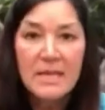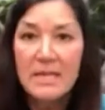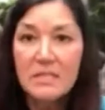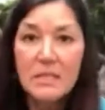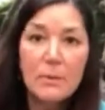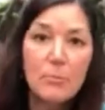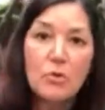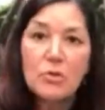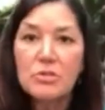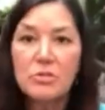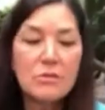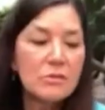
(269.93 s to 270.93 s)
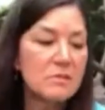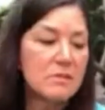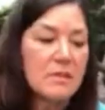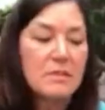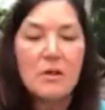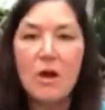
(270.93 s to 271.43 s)
it's going to push those
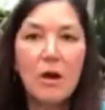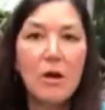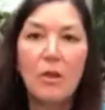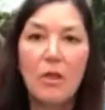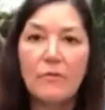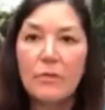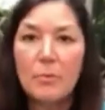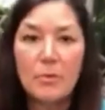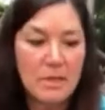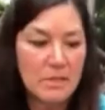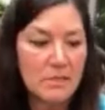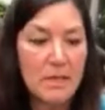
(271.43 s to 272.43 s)
seeds all over the place.